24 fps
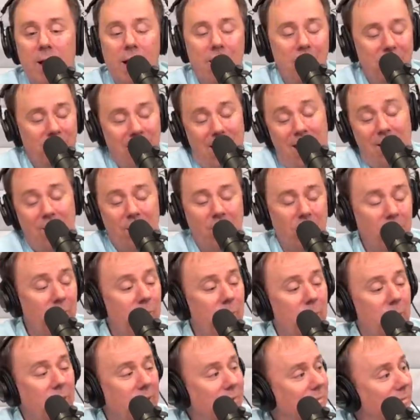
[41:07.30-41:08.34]
I don't know.
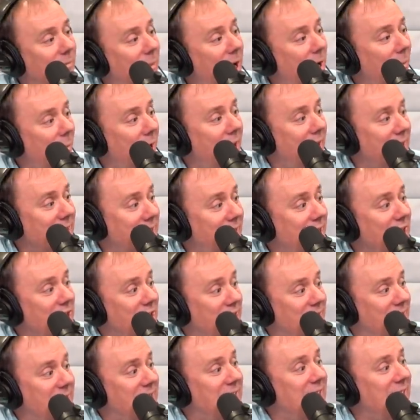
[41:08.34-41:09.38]
But bottom line is, I
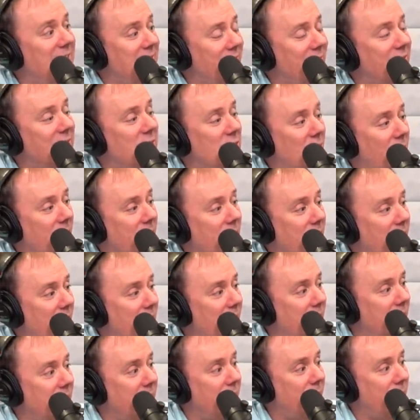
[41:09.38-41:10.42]
just didn't even turn it
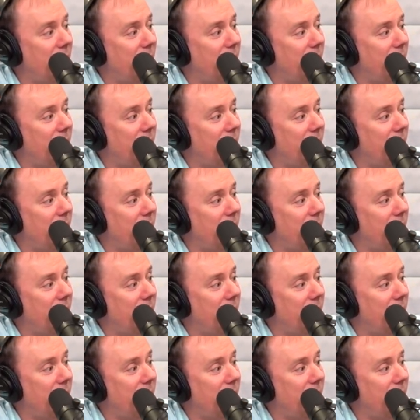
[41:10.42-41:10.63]
on.